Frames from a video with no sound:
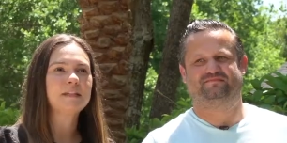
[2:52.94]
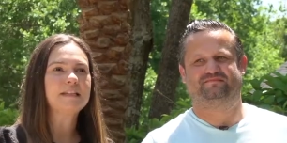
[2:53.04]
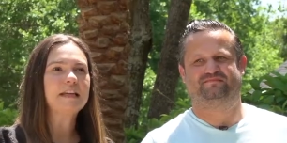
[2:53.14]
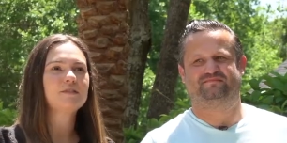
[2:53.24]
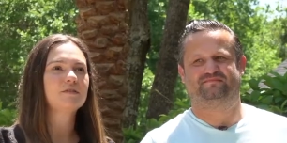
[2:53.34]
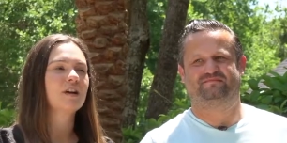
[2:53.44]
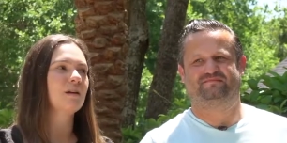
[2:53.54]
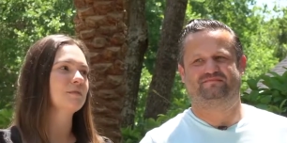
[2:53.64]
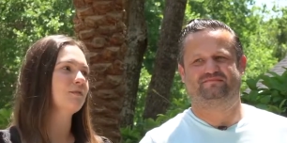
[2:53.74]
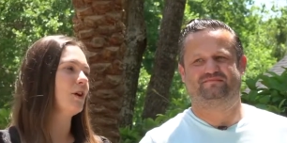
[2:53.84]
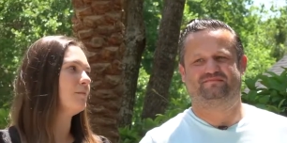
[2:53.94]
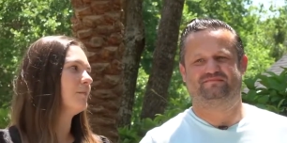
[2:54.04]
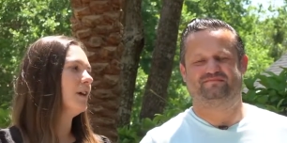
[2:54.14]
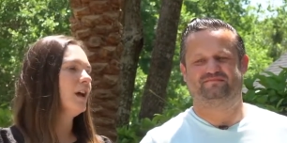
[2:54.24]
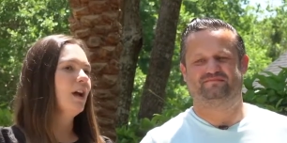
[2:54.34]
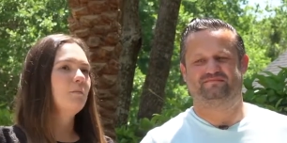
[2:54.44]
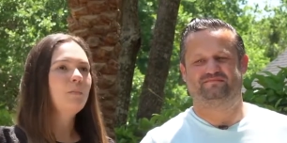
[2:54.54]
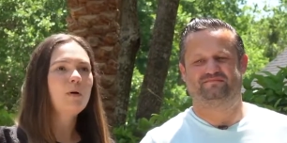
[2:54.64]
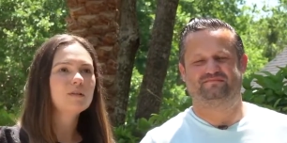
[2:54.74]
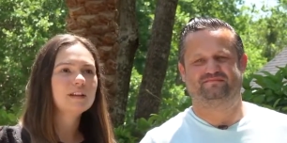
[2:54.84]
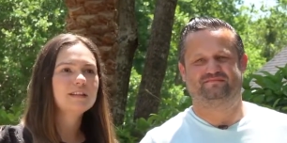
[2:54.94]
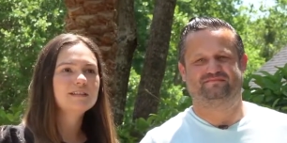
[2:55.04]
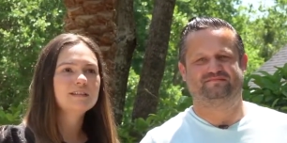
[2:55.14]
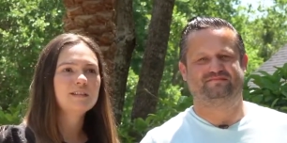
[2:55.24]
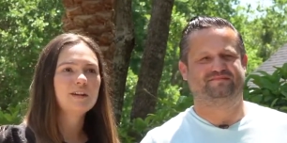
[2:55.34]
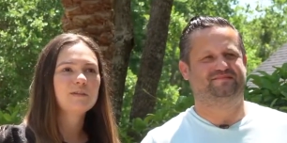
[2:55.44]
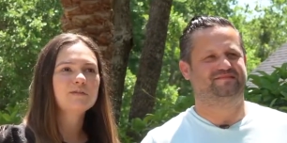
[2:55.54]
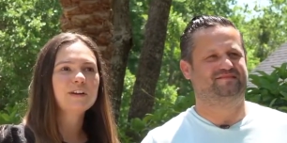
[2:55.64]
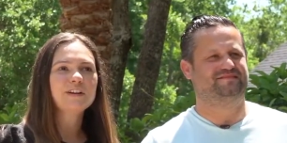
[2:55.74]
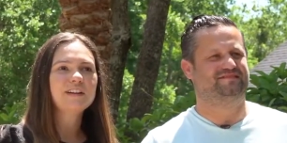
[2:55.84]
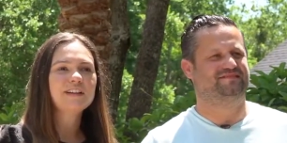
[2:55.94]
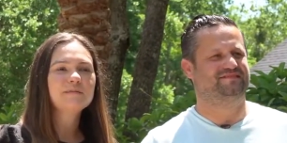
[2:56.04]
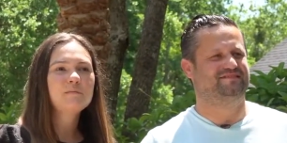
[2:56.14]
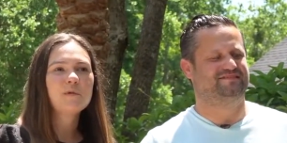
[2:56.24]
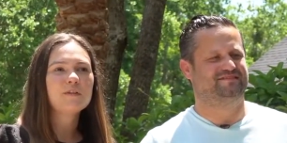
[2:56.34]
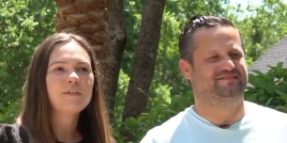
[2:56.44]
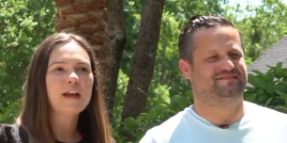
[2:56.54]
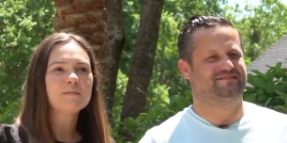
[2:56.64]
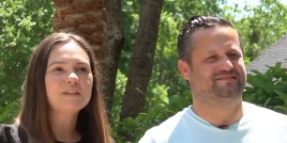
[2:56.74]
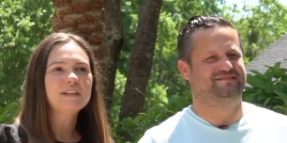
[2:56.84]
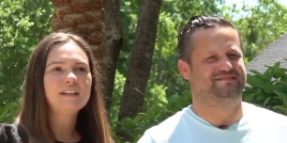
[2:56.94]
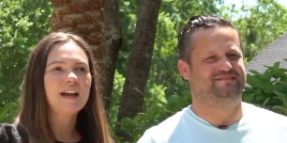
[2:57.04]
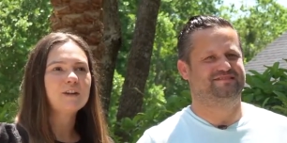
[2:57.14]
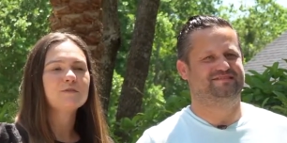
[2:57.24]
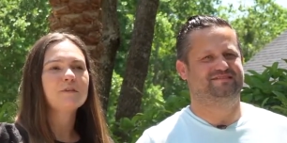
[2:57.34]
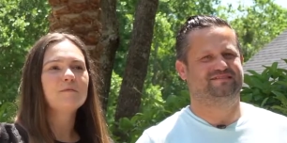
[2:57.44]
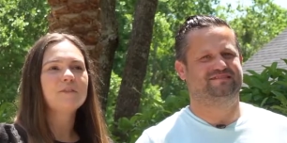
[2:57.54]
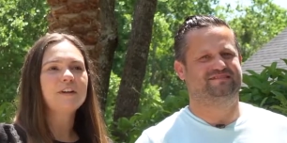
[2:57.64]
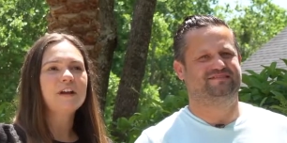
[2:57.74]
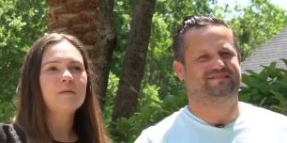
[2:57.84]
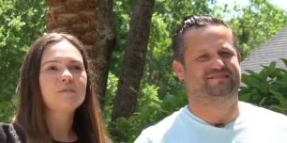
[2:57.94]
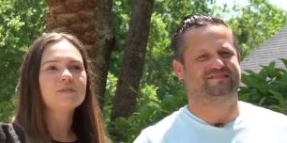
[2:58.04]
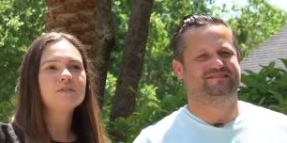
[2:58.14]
Speaker 1: I mean, Daniel comes from Poland, you know, very poor family, and I grew up very humble